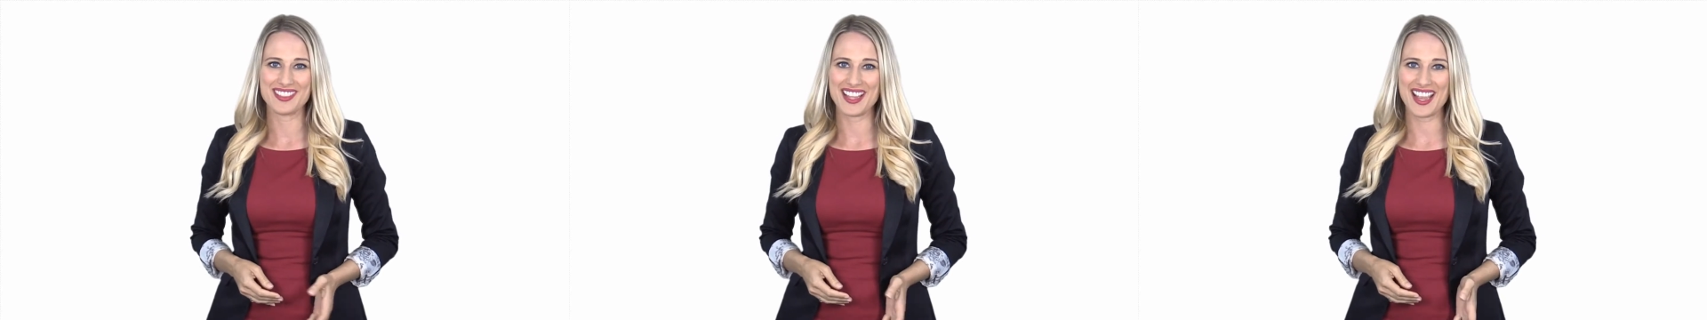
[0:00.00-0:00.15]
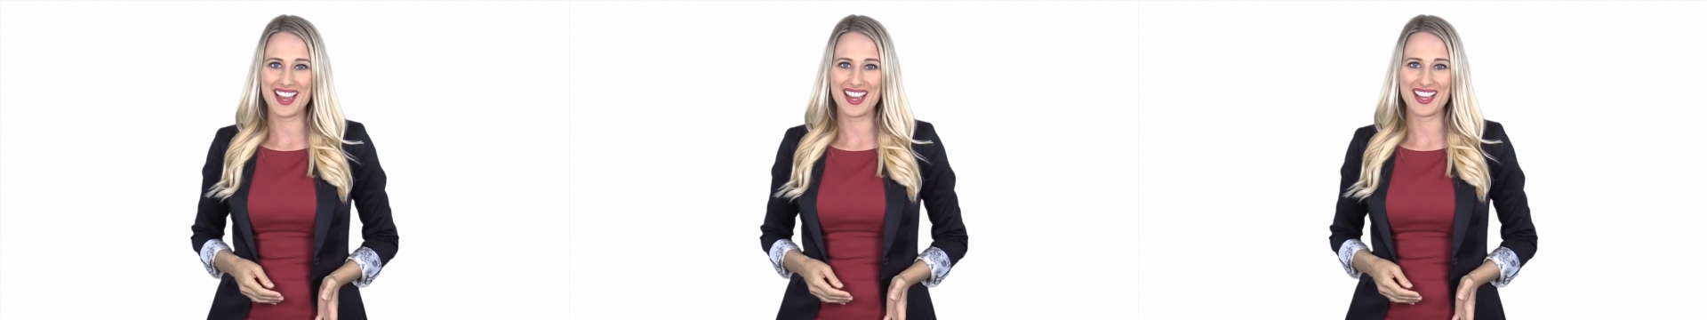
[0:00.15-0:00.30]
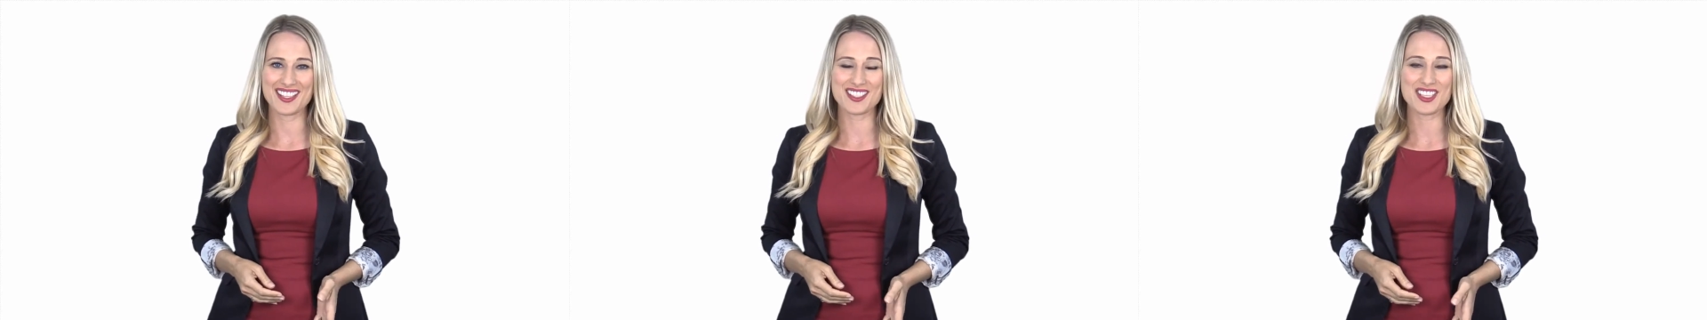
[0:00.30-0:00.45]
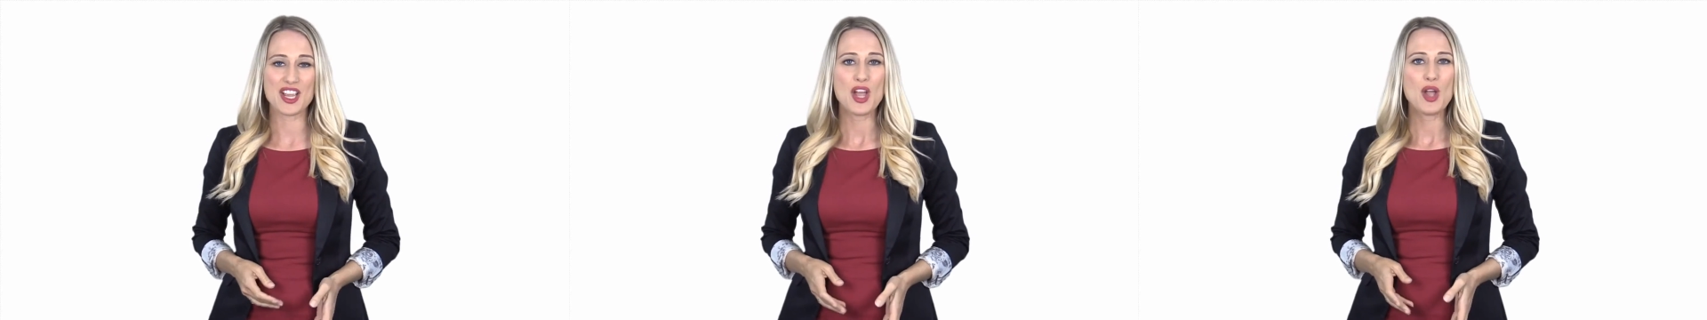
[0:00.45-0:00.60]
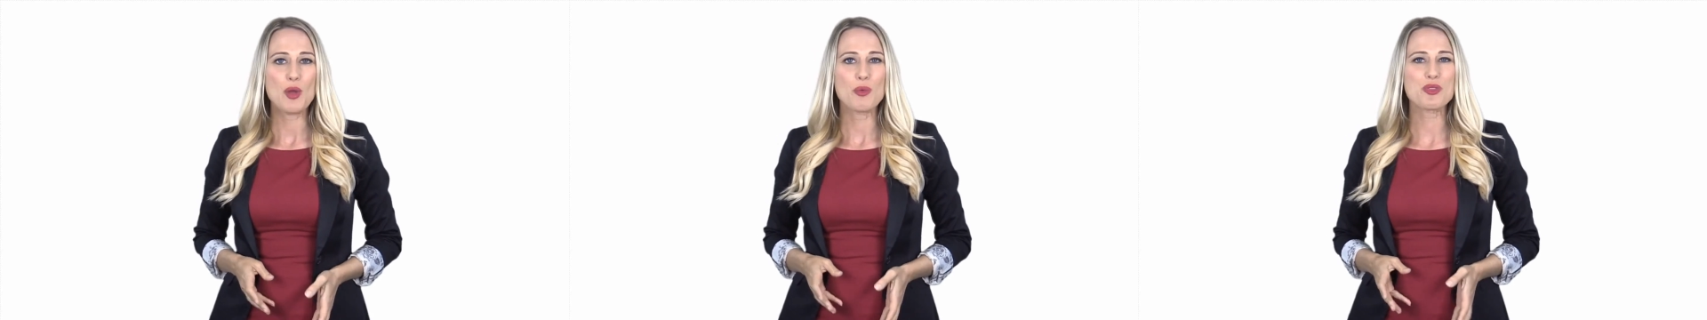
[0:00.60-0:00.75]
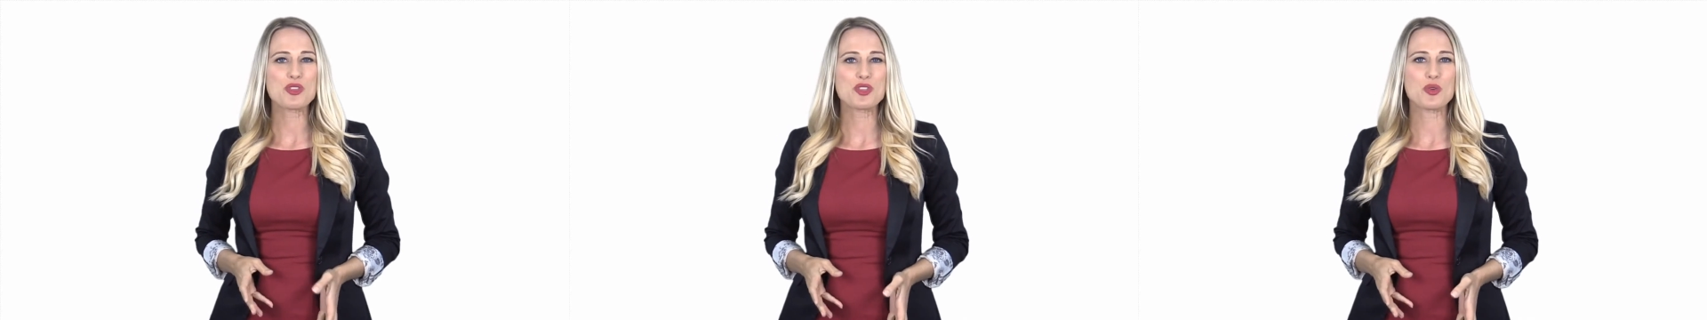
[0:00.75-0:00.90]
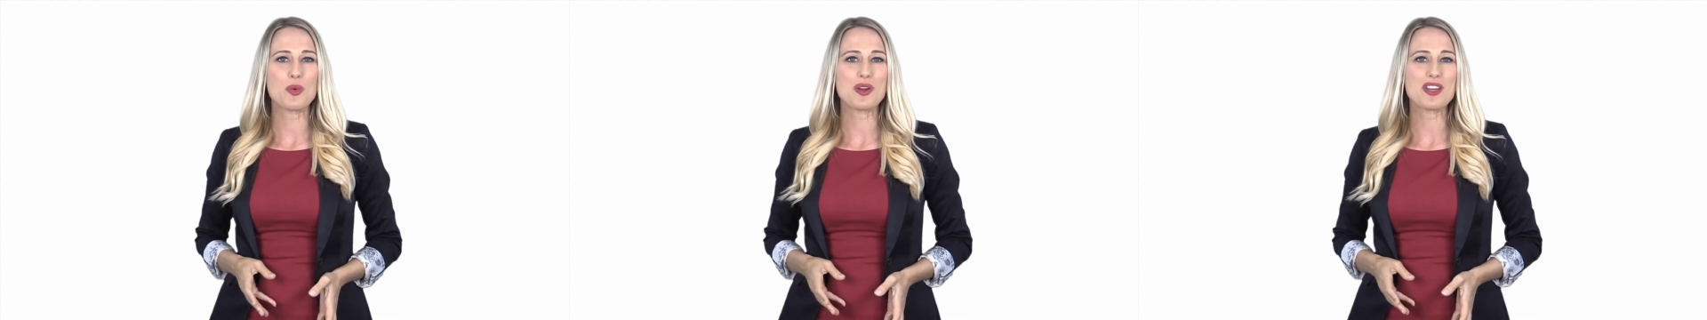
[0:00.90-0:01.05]
And
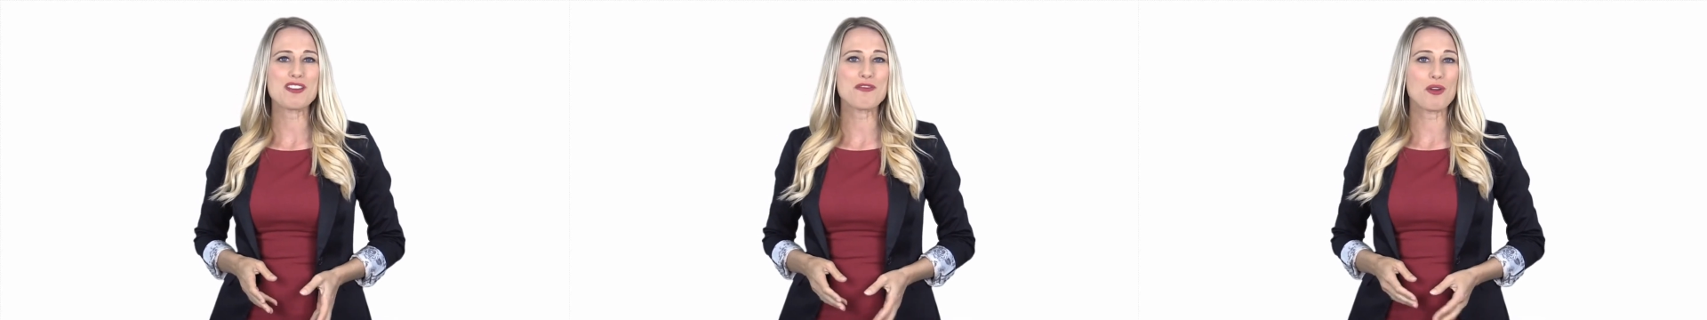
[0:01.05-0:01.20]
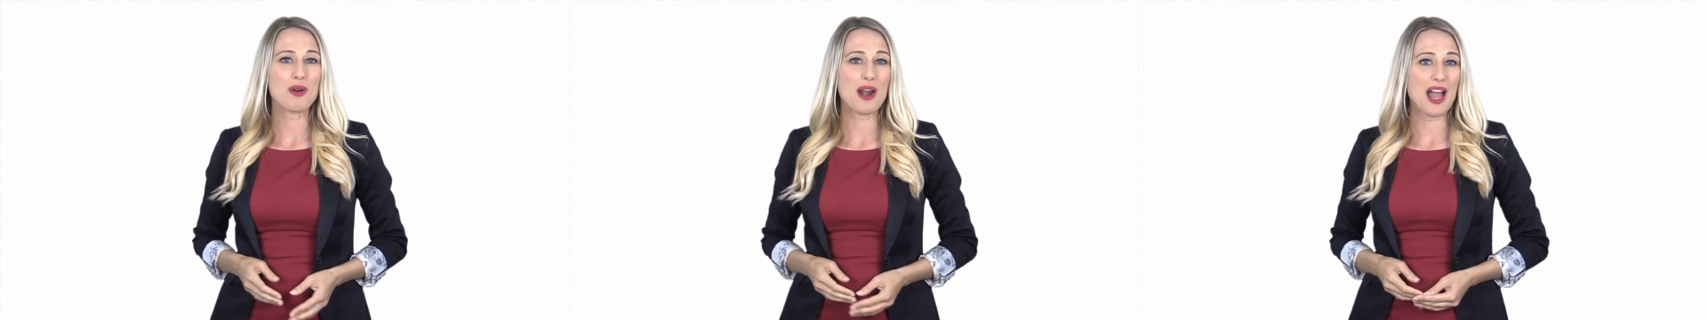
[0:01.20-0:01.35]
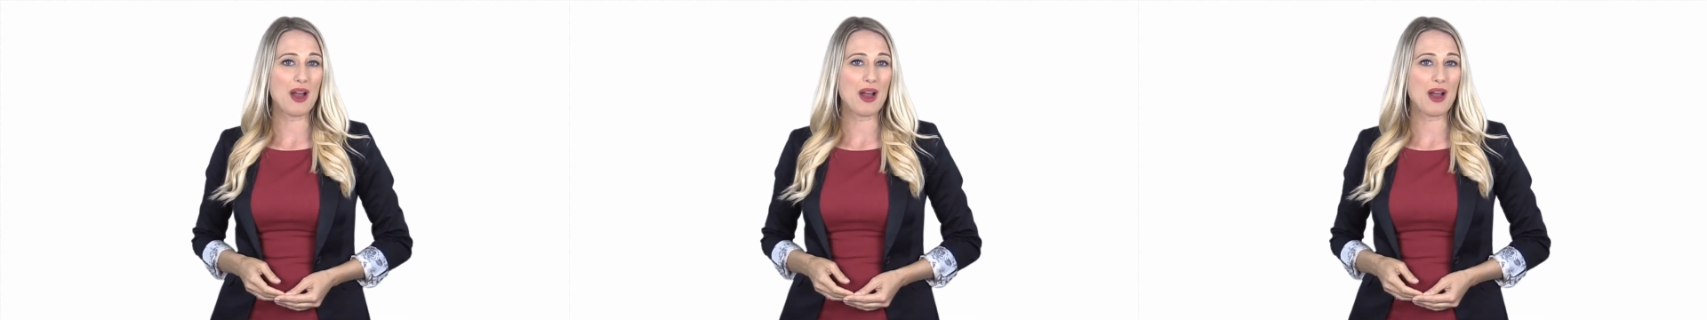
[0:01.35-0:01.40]
with 24